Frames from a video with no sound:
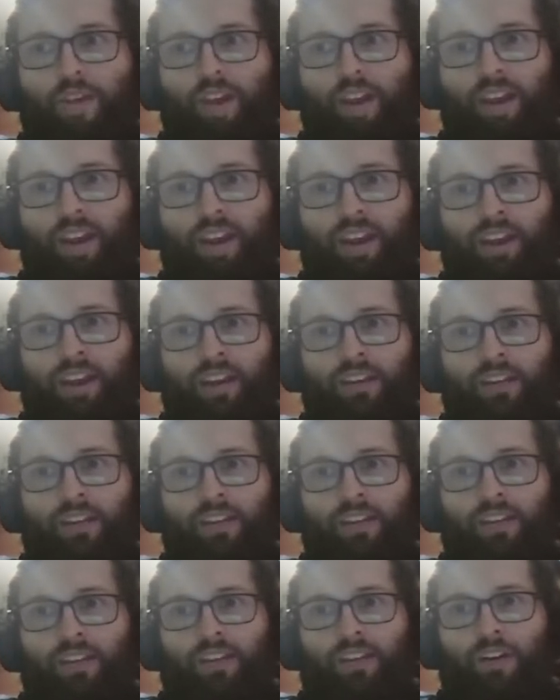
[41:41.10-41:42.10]
and
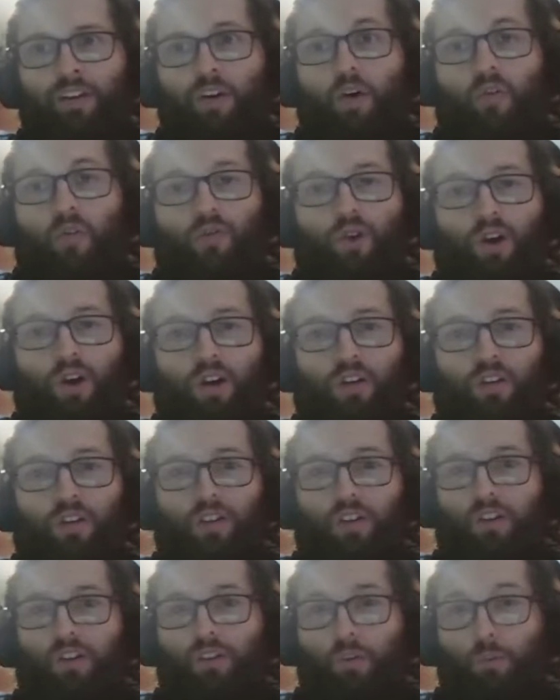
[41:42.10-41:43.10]
overall,
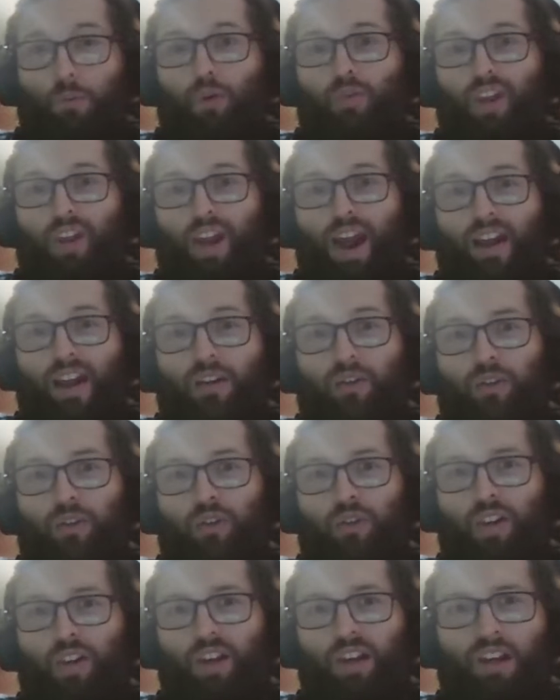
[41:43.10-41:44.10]
the movie, I
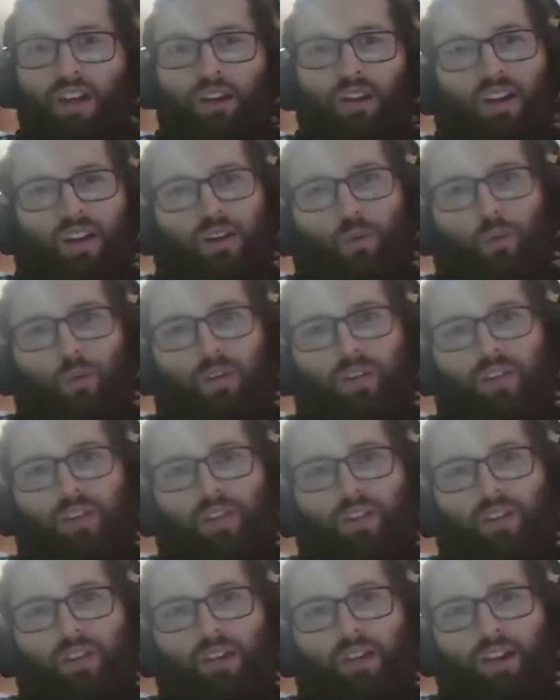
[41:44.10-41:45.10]
also think it
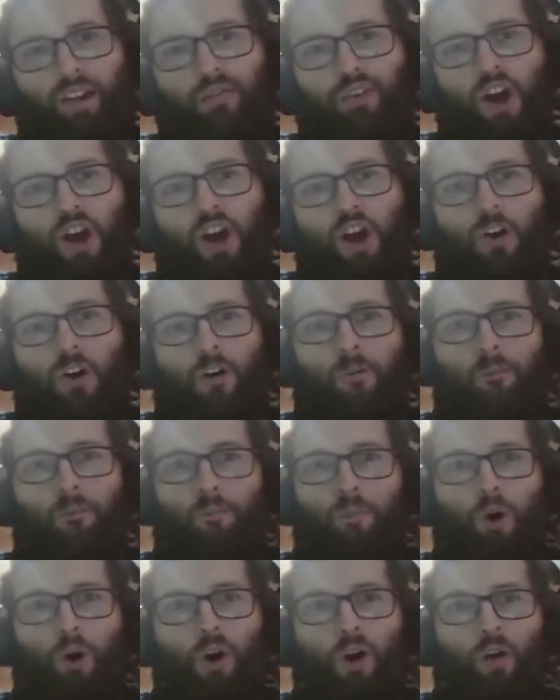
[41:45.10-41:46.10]
was, if not on
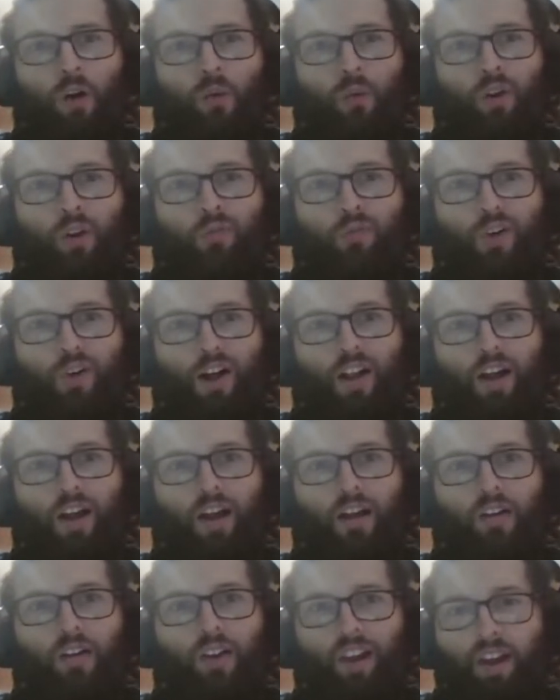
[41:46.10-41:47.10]
par with
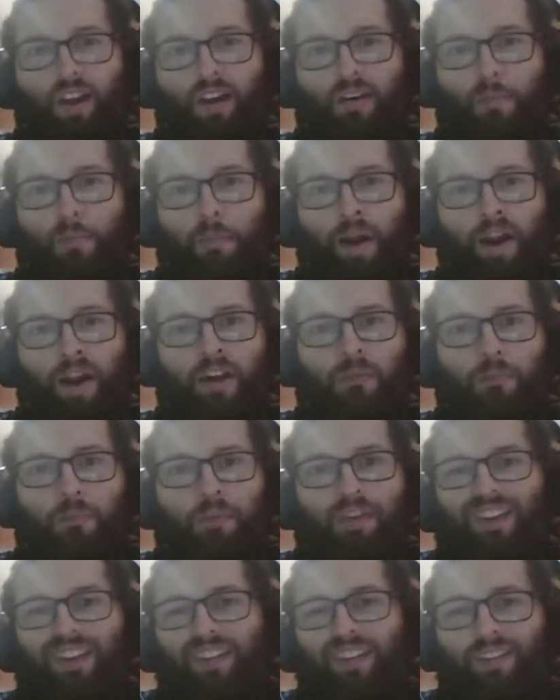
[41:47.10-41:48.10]
Fallout, it might
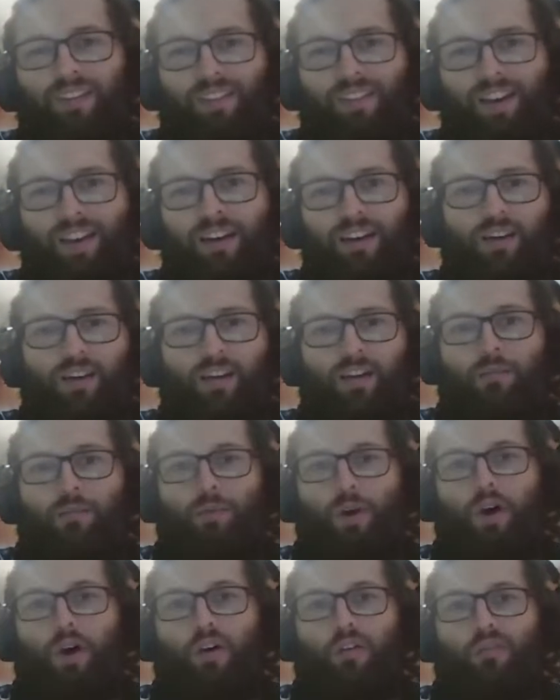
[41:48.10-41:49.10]
be slightly
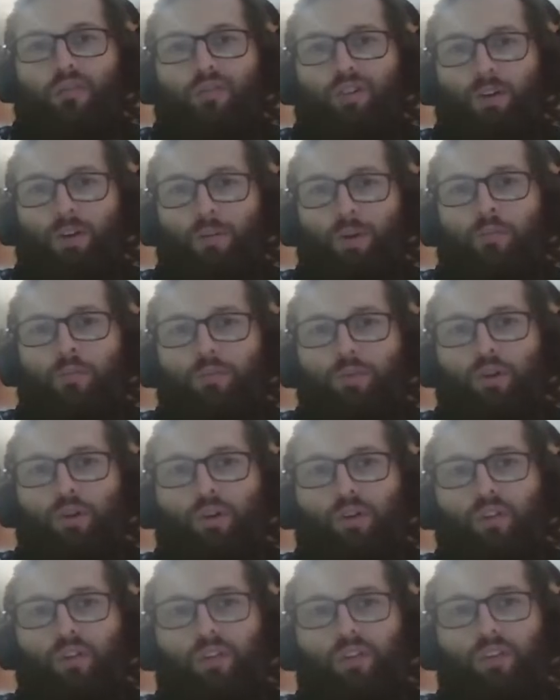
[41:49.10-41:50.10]
above in my
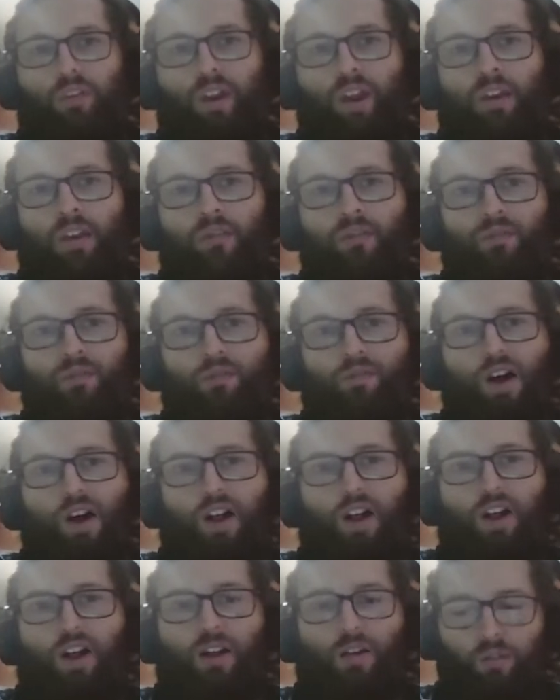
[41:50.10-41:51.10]
books than
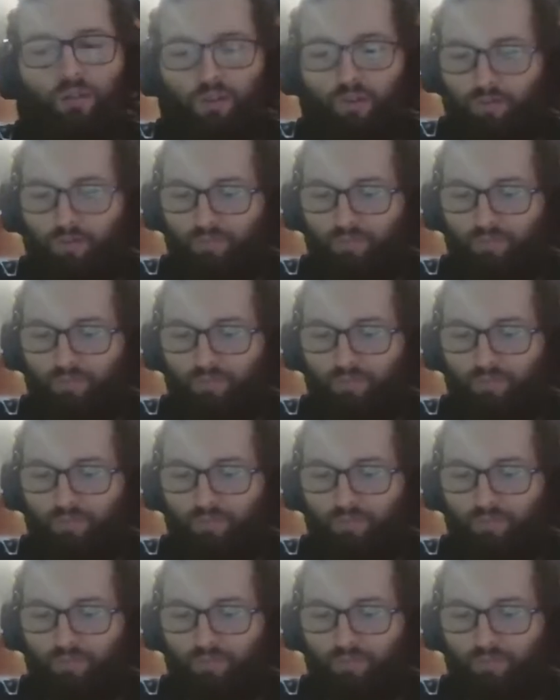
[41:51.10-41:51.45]
Fallout.